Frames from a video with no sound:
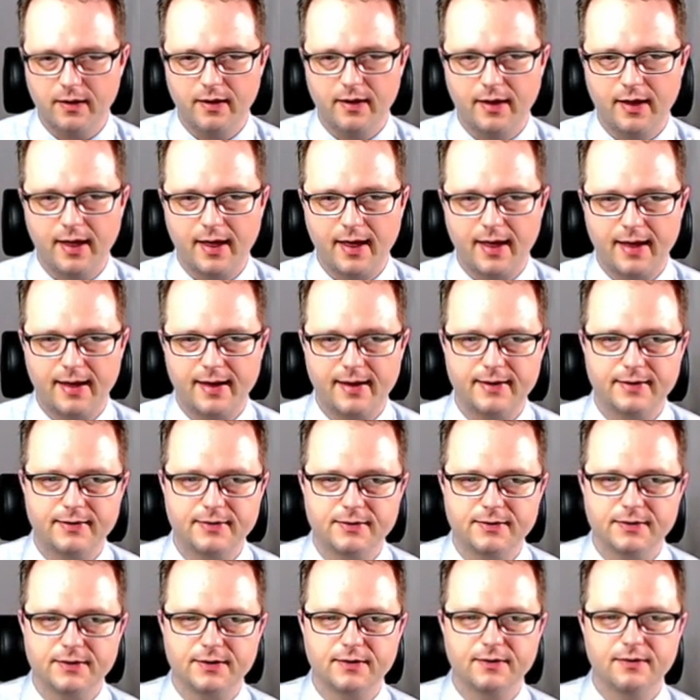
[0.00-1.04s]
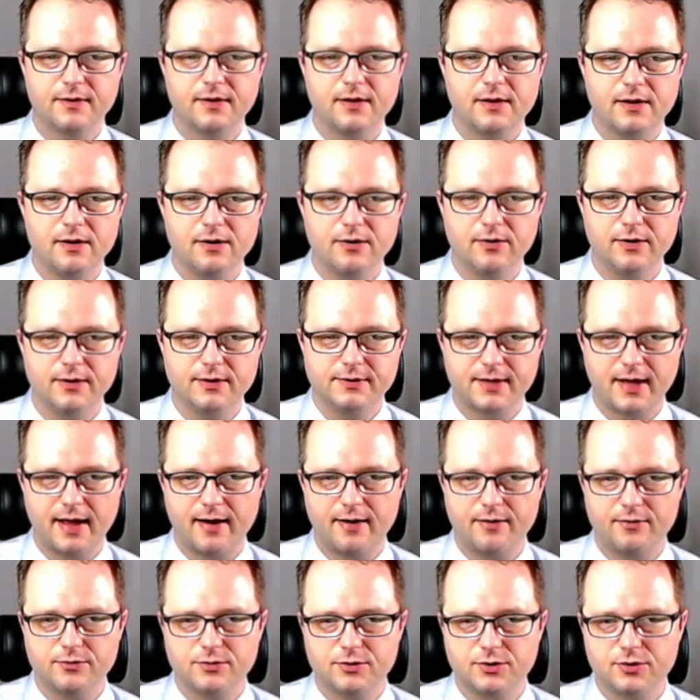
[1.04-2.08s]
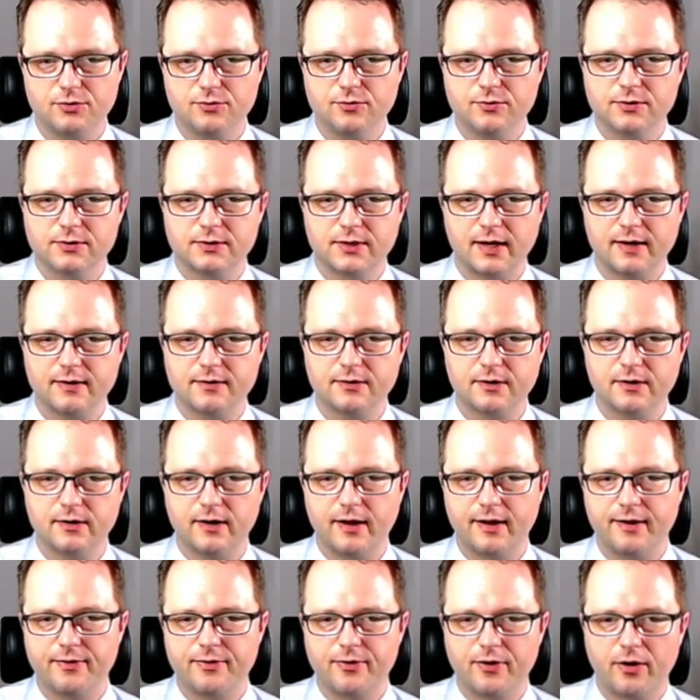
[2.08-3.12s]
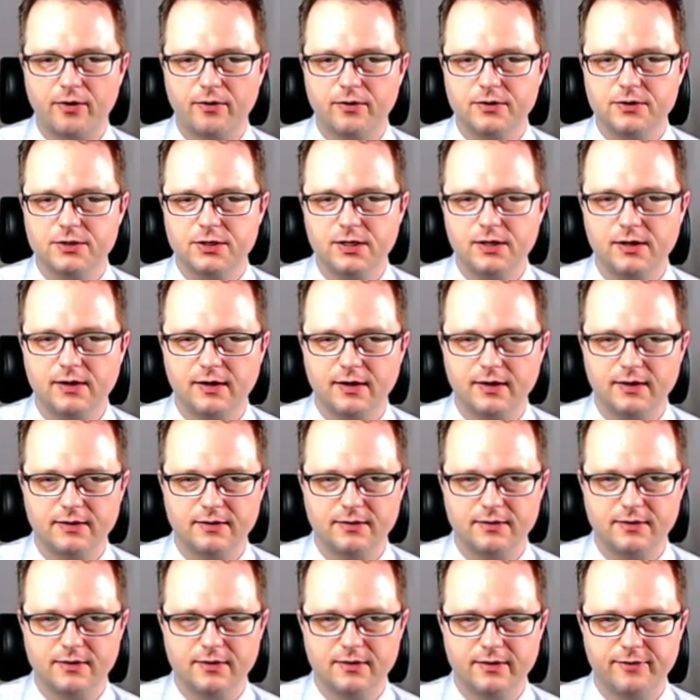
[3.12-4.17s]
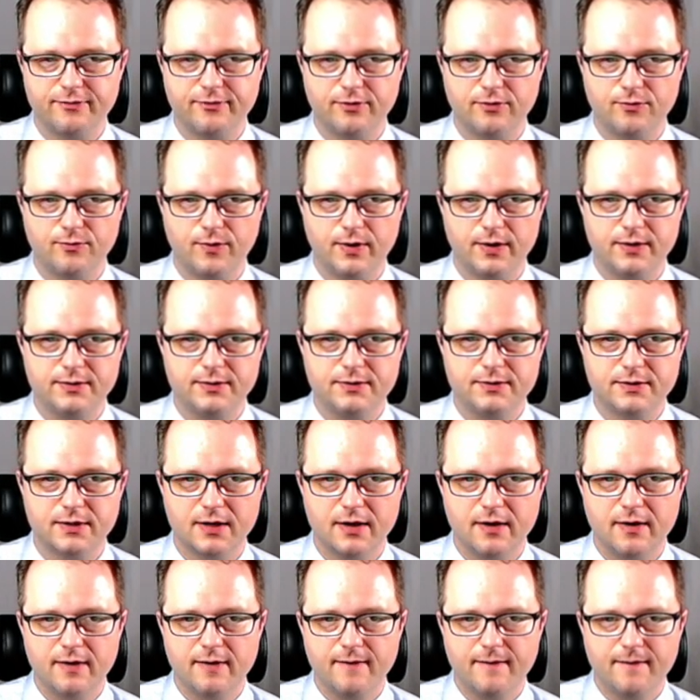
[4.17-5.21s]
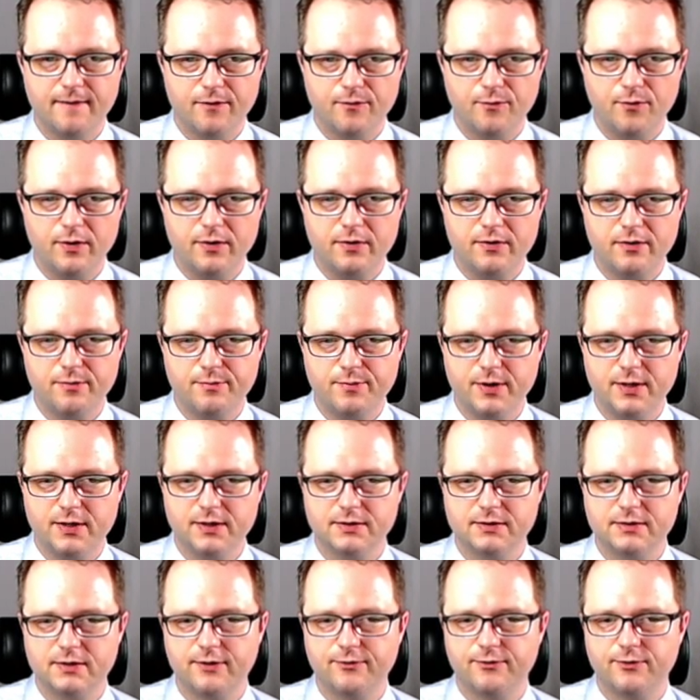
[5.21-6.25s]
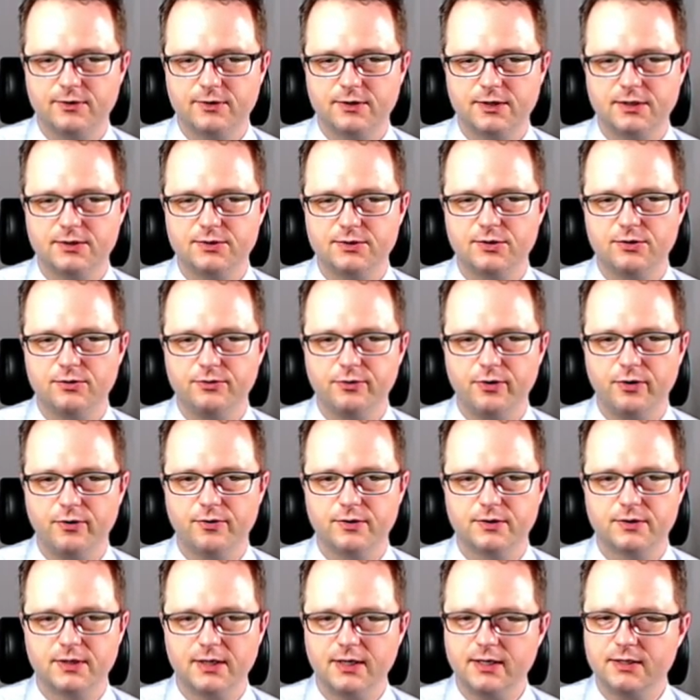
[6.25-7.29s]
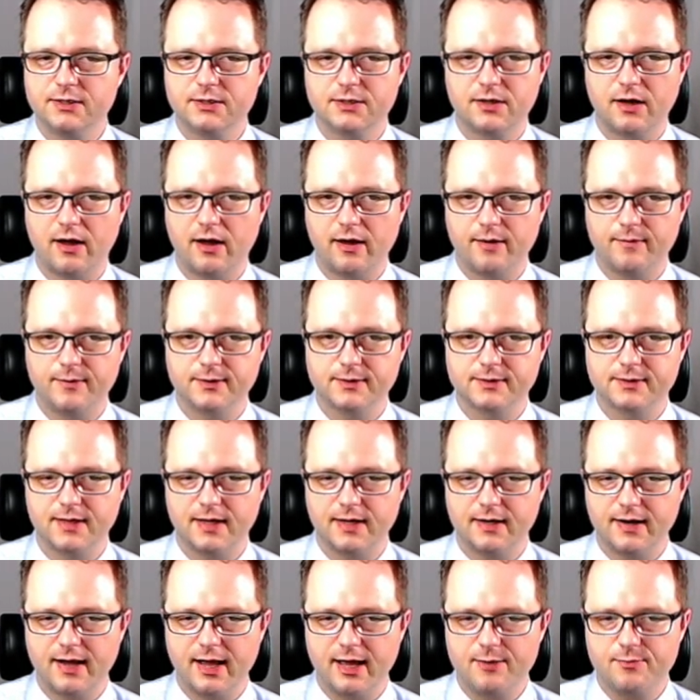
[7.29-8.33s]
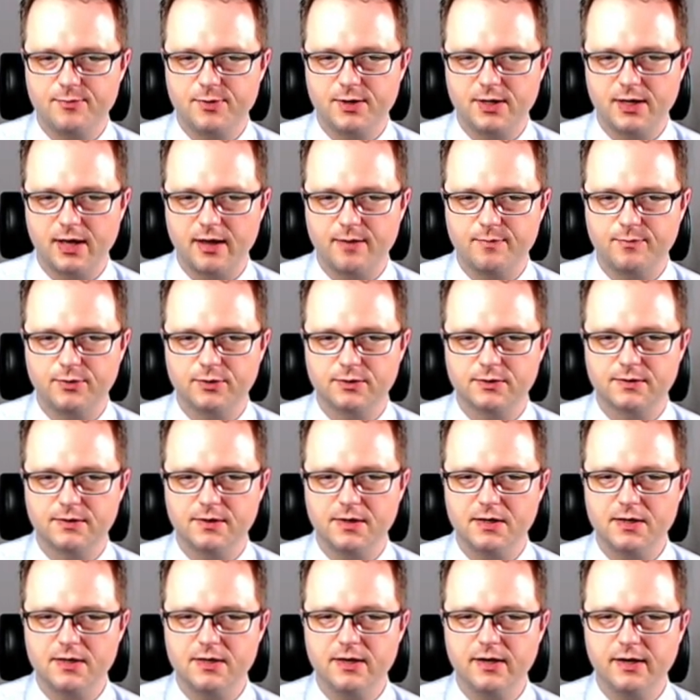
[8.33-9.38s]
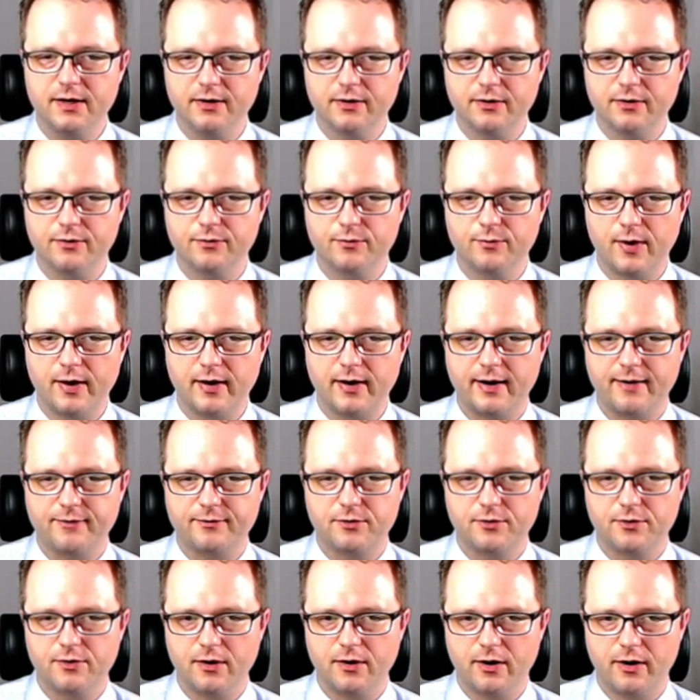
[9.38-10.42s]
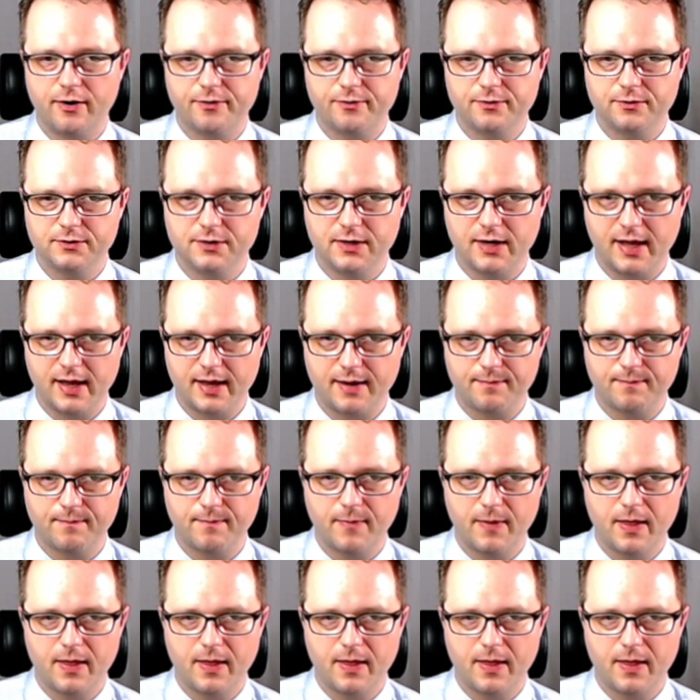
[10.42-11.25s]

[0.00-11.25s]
And here is how to cite an anthology in the different ones. One of the biggest differences you'll notice each time is that APA puts the year right after the author's name,